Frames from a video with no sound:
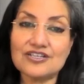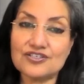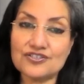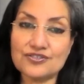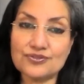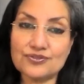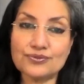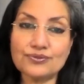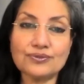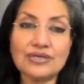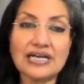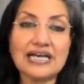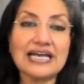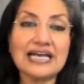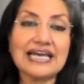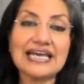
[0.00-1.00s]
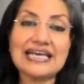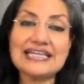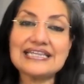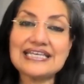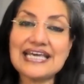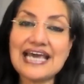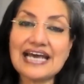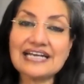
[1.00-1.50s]
2, in
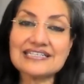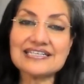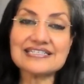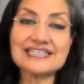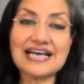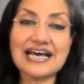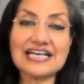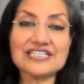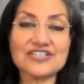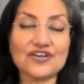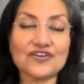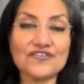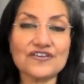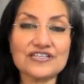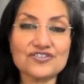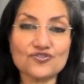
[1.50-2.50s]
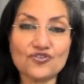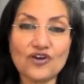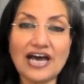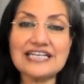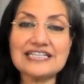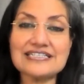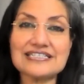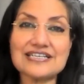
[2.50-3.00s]
the exercise of his
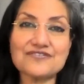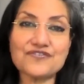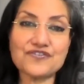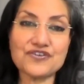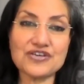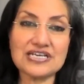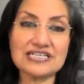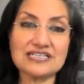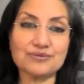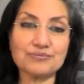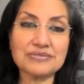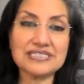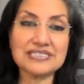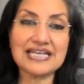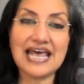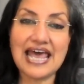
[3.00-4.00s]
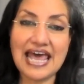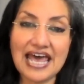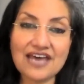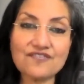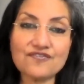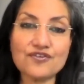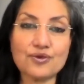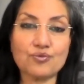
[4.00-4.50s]
rights and freedoms,
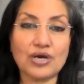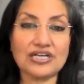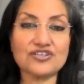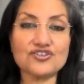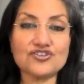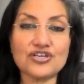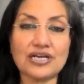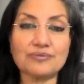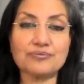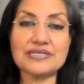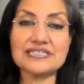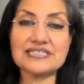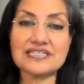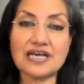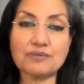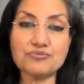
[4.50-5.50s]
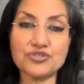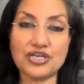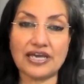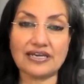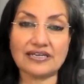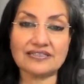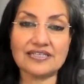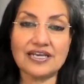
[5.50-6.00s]
everyone shall be
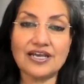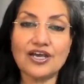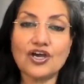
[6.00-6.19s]
subject